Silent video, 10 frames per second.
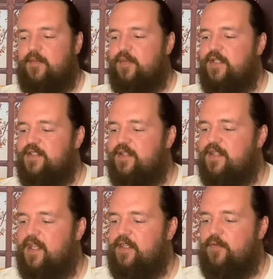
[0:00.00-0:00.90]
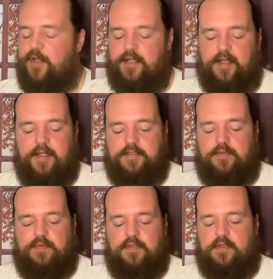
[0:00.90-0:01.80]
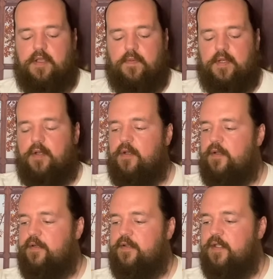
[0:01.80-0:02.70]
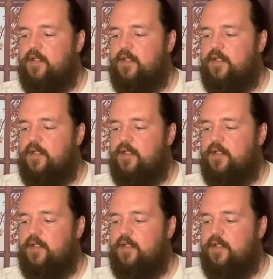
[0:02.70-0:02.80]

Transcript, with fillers: Please and thank you, my guides. Going on,